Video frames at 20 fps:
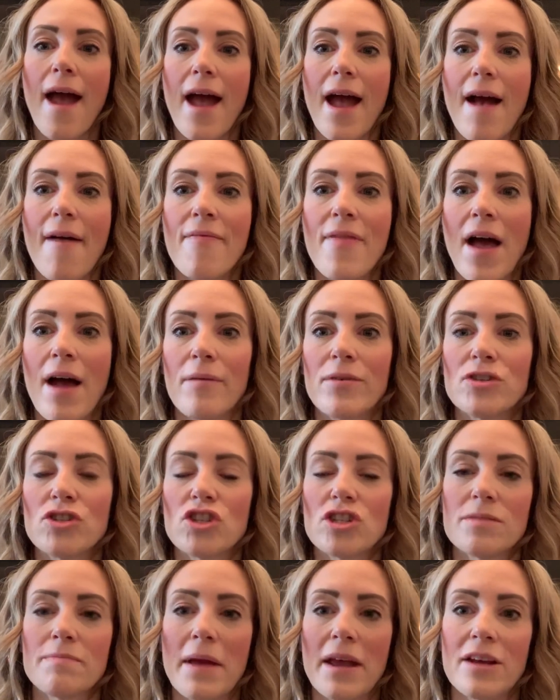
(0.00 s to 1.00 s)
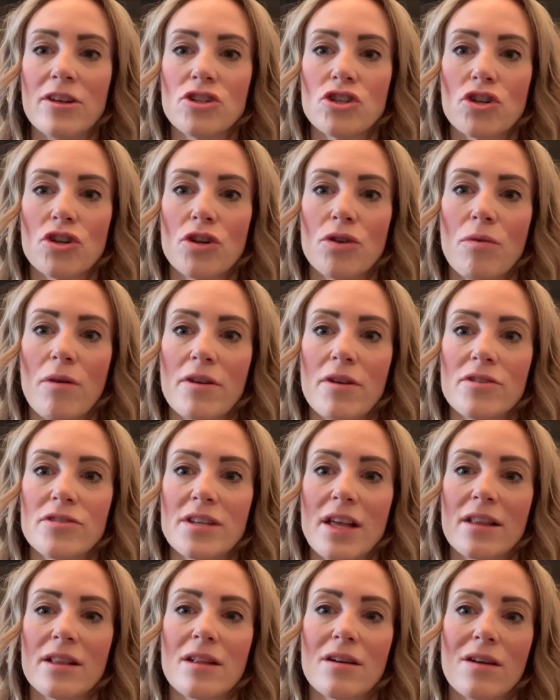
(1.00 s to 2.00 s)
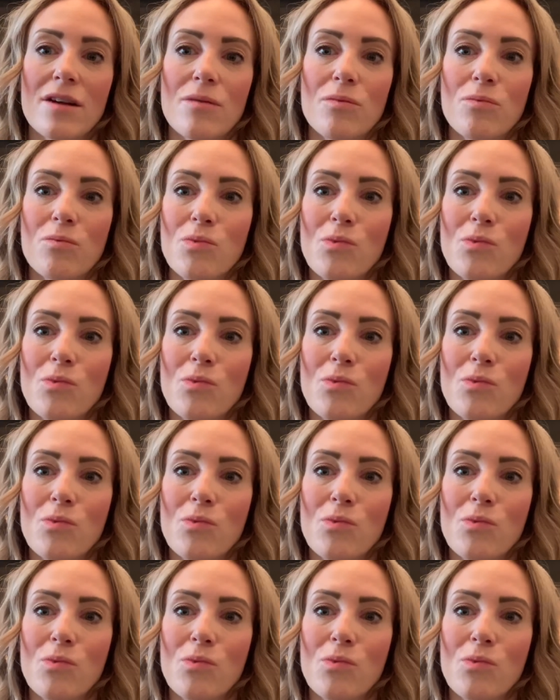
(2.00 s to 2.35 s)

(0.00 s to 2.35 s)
And that one's just making sure you understand the